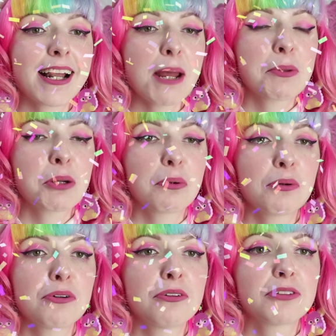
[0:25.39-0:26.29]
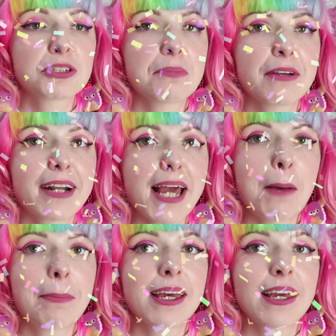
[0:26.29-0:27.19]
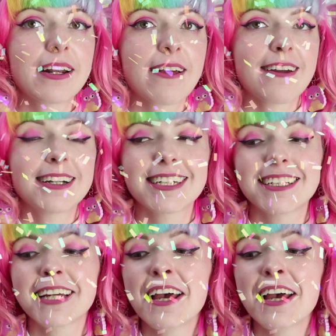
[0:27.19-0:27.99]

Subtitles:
Clap and applaud and be really happy and excited.